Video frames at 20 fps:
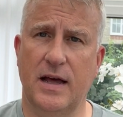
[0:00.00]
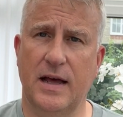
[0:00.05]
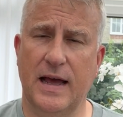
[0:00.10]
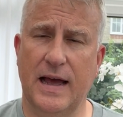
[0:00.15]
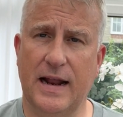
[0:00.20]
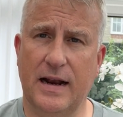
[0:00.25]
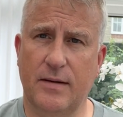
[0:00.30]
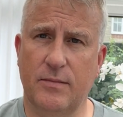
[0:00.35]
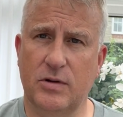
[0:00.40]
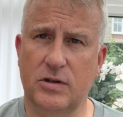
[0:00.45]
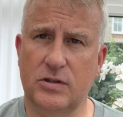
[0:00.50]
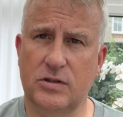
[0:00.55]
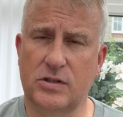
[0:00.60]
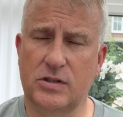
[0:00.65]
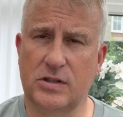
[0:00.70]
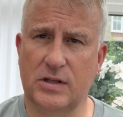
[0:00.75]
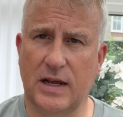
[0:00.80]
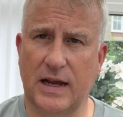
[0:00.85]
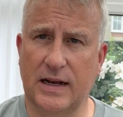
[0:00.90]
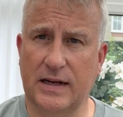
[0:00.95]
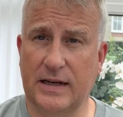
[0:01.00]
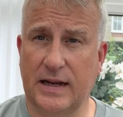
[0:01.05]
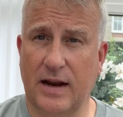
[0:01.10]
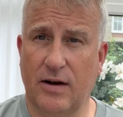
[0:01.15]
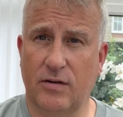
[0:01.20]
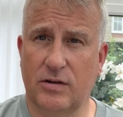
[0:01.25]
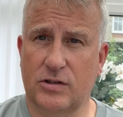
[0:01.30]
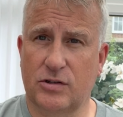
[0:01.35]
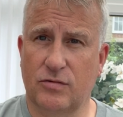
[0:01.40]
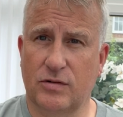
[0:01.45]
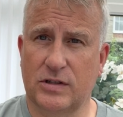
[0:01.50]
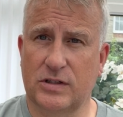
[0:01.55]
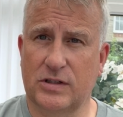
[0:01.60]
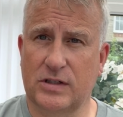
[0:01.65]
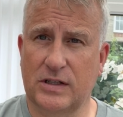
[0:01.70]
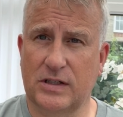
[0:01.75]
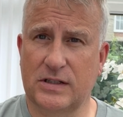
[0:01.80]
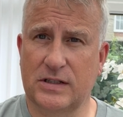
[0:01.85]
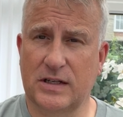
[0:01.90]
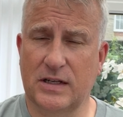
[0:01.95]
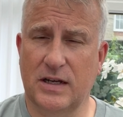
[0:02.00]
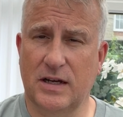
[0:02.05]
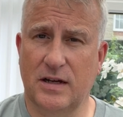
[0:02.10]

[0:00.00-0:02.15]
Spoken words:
elements and characteristics